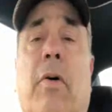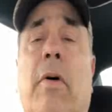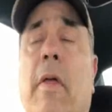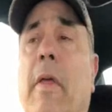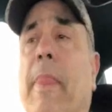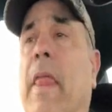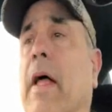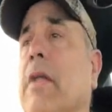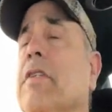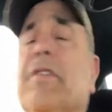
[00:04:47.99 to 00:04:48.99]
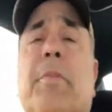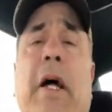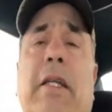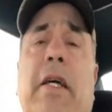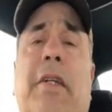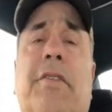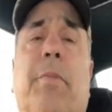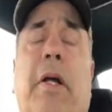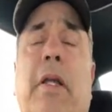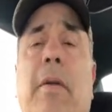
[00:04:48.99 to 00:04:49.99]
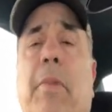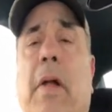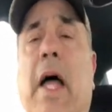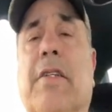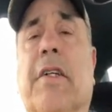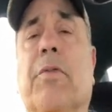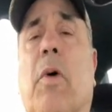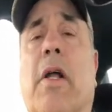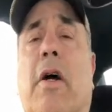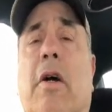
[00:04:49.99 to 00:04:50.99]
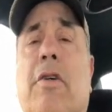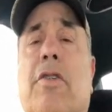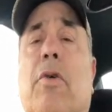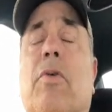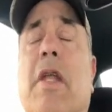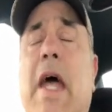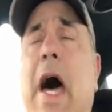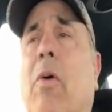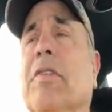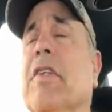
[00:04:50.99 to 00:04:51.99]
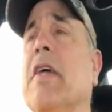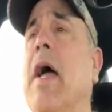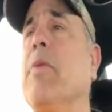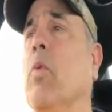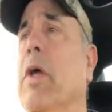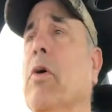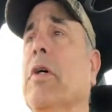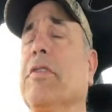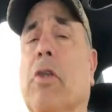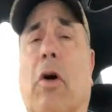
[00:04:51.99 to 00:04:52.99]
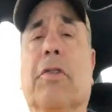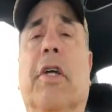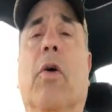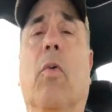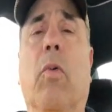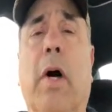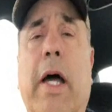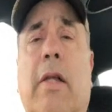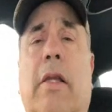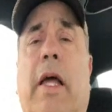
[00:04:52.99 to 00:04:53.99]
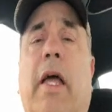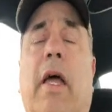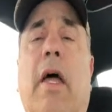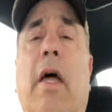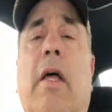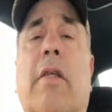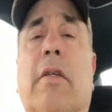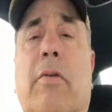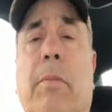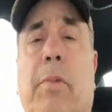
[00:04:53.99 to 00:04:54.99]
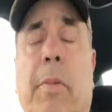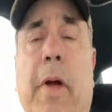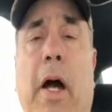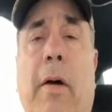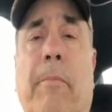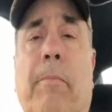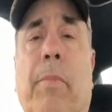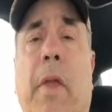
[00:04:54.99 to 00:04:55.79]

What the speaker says: So just some ideas, but I just want to urge you, now is the time. The window is closing quickly to prepare.